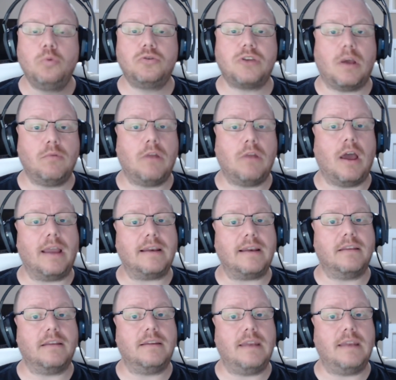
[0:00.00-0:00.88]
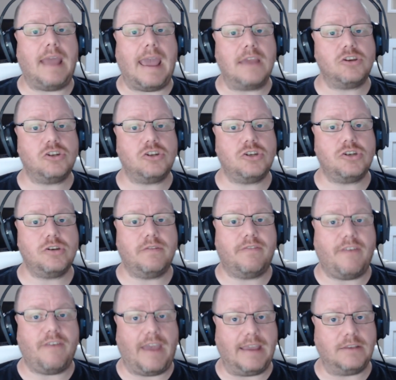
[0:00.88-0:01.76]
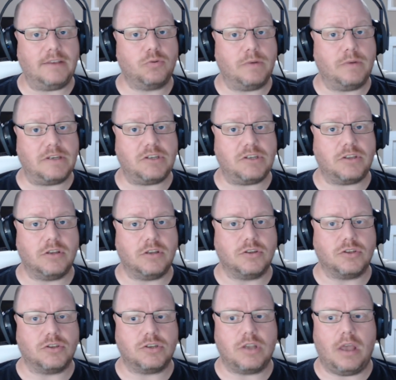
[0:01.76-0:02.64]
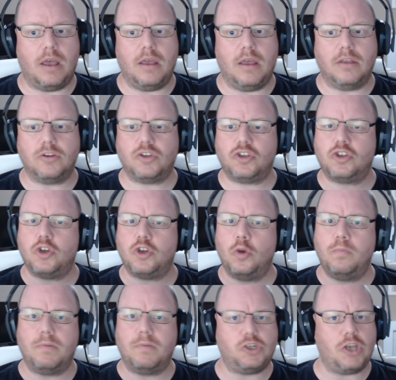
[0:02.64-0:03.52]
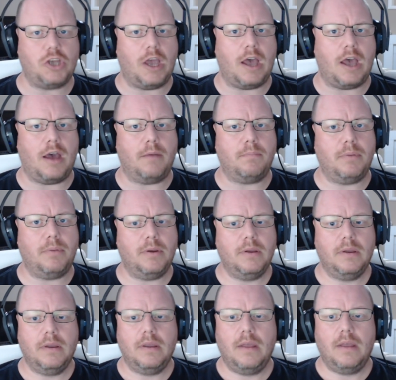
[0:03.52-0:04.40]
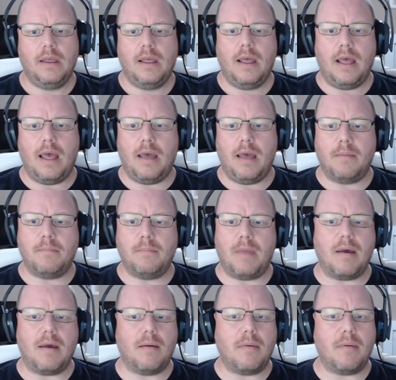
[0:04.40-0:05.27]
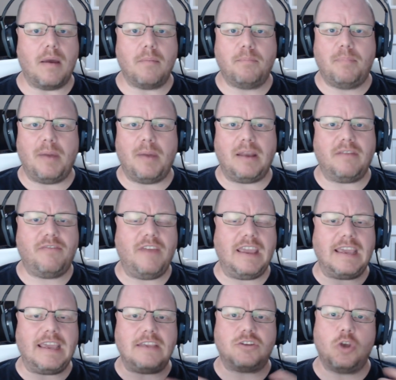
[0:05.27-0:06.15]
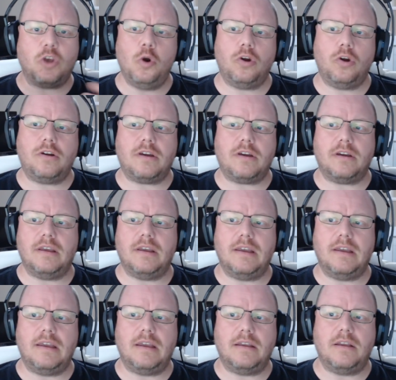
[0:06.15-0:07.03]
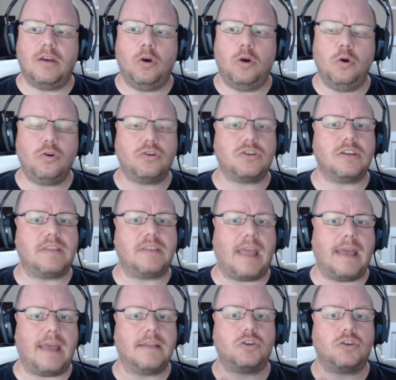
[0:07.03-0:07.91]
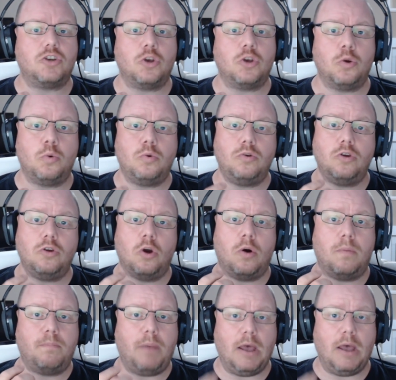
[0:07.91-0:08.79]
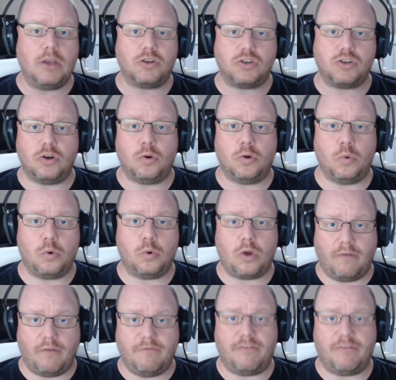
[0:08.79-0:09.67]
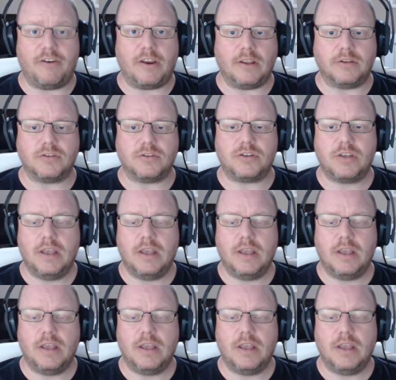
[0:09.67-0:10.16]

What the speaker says: like the Nash Fang Twisters. Super sharp. But the thing is, hooks are down to your personal confidence.